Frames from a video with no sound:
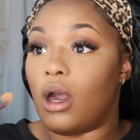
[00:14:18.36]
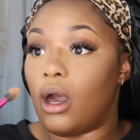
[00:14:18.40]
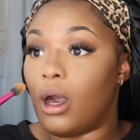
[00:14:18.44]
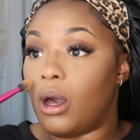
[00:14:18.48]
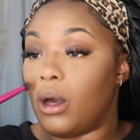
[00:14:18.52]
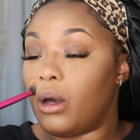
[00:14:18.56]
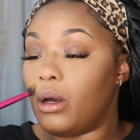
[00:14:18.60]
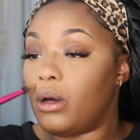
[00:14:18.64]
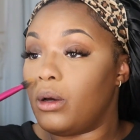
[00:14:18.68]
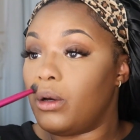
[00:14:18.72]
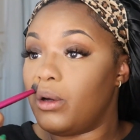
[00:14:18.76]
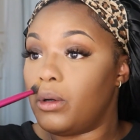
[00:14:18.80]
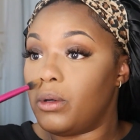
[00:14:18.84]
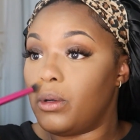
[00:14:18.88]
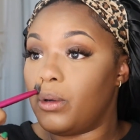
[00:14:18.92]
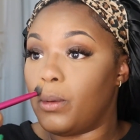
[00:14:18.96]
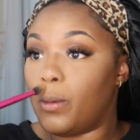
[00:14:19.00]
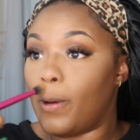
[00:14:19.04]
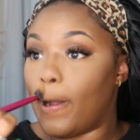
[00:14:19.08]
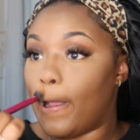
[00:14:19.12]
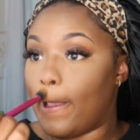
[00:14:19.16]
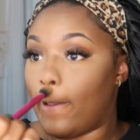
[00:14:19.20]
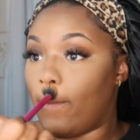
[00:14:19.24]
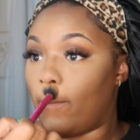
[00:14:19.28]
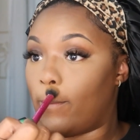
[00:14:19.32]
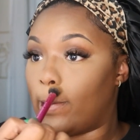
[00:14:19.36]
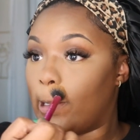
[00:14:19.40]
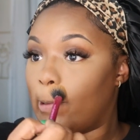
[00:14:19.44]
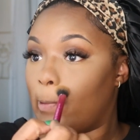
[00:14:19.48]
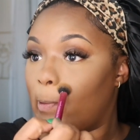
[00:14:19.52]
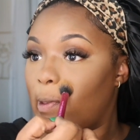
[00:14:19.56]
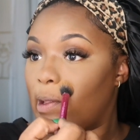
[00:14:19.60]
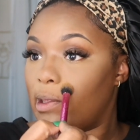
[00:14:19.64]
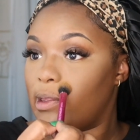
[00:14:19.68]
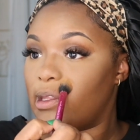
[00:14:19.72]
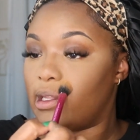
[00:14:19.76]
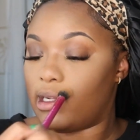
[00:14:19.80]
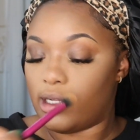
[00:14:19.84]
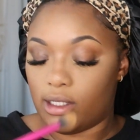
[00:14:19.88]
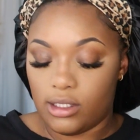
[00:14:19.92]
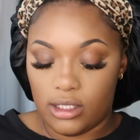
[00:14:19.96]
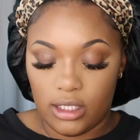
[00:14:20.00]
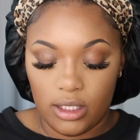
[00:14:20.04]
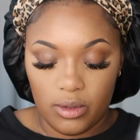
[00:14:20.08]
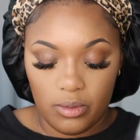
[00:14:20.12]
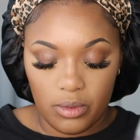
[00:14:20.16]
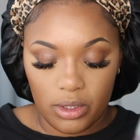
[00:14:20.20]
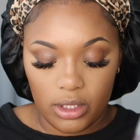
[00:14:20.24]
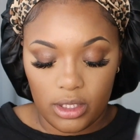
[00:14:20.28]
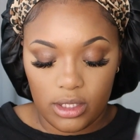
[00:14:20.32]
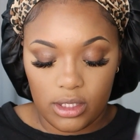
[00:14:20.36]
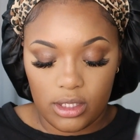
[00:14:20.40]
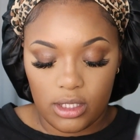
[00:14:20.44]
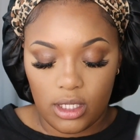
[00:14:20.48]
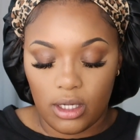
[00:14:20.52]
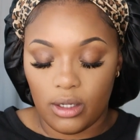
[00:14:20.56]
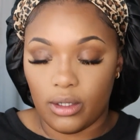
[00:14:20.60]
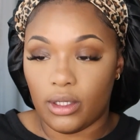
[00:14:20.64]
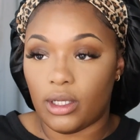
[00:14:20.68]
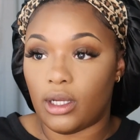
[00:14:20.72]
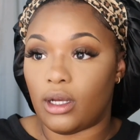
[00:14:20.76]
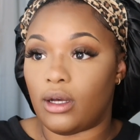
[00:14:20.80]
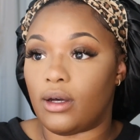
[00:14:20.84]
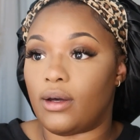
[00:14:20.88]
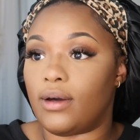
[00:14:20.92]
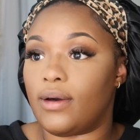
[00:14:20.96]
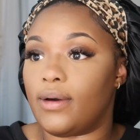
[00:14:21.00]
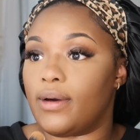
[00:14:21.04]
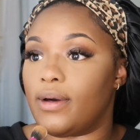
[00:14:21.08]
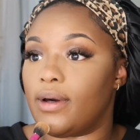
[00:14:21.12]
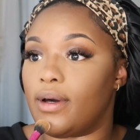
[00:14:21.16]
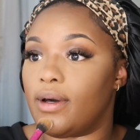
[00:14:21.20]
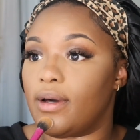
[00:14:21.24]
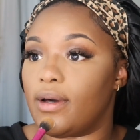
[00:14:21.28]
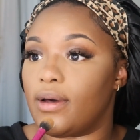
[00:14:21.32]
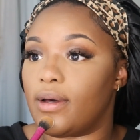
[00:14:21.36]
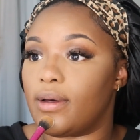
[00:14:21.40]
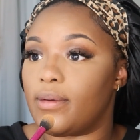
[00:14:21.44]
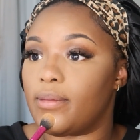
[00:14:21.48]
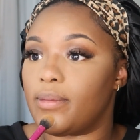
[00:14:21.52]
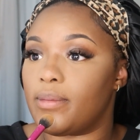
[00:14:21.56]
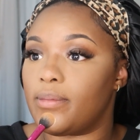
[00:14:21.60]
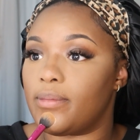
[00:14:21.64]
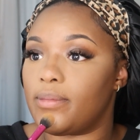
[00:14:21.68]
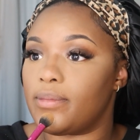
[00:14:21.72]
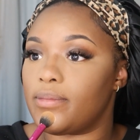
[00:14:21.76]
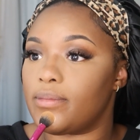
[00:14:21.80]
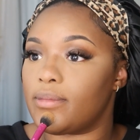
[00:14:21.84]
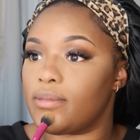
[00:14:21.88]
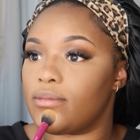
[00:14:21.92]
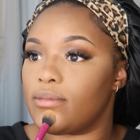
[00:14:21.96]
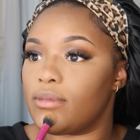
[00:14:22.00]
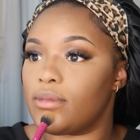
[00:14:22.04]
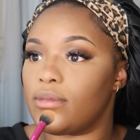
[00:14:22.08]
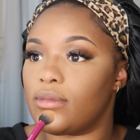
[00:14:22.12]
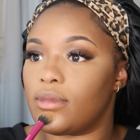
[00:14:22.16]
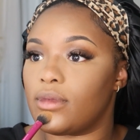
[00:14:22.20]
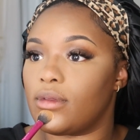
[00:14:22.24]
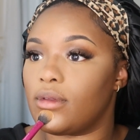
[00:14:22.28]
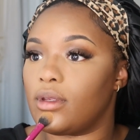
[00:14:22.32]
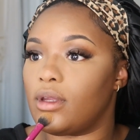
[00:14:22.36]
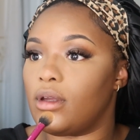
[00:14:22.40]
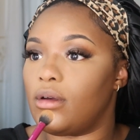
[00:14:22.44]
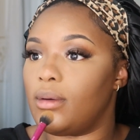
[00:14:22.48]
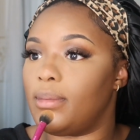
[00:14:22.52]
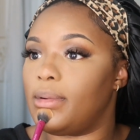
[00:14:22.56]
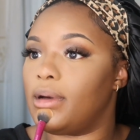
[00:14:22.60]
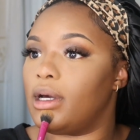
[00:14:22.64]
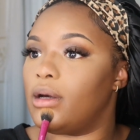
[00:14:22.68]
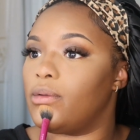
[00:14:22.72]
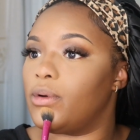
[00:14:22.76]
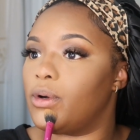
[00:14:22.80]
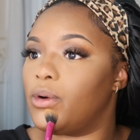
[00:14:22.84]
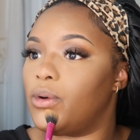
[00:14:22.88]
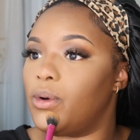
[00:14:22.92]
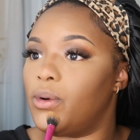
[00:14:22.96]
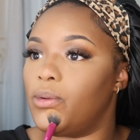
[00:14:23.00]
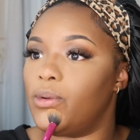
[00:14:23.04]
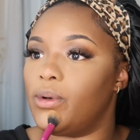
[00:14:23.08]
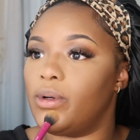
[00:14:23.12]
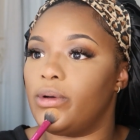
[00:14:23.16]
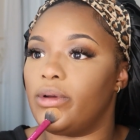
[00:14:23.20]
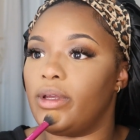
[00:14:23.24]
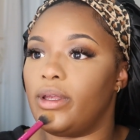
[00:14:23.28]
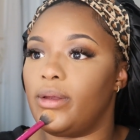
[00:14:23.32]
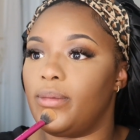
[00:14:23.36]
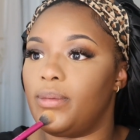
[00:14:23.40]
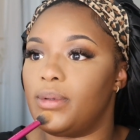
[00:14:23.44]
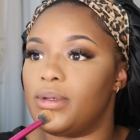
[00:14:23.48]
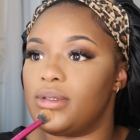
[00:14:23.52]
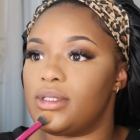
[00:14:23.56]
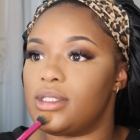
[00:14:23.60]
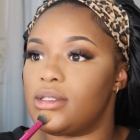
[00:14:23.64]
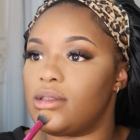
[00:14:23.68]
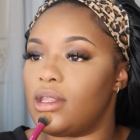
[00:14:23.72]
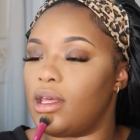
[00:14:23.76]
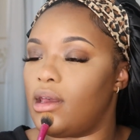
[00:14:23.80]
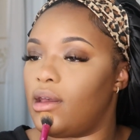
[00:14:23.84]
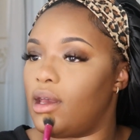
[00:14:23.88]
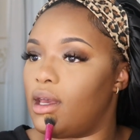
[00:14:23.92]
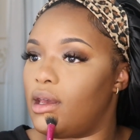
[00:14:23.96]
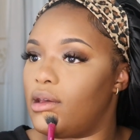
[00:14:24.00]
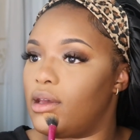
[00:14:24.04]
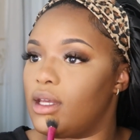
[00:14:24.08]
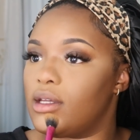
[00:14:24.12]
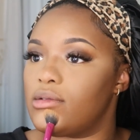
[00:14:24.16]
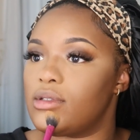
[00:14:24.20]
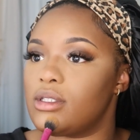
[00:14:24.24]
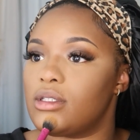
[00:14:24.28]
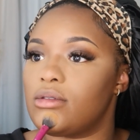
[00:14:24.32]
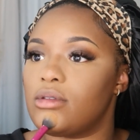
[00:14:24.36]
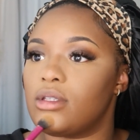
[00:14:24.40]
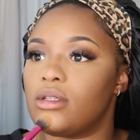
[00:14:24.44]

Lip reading: oh, and one thing that I did want to tell y'all about Koi was that